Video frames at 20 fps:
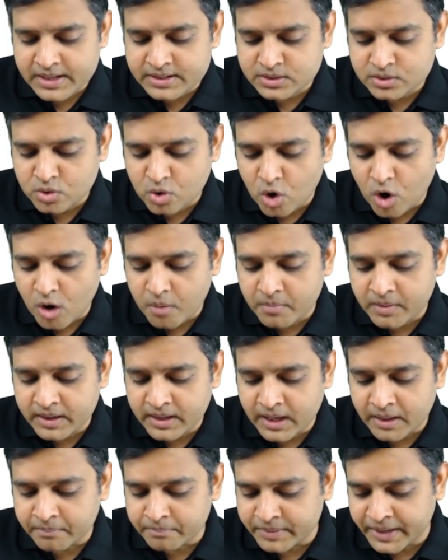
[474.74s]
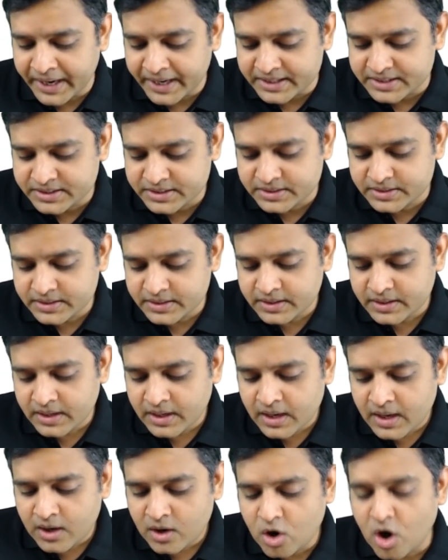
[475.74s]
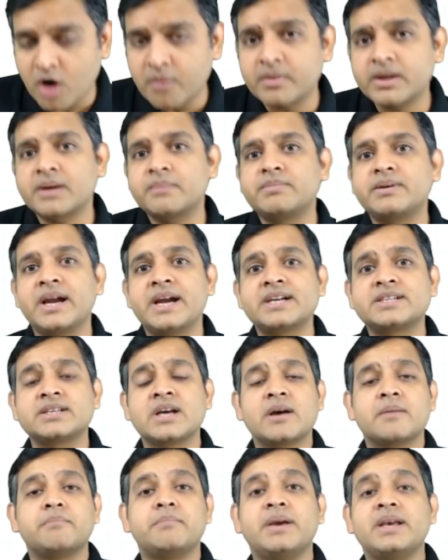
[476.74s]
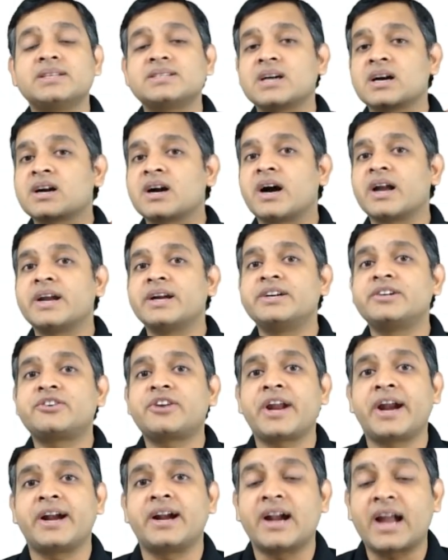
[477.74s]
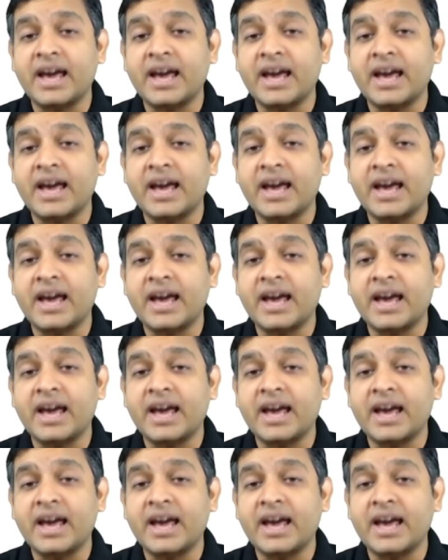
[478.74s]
Common updates. Common updates means a current trend,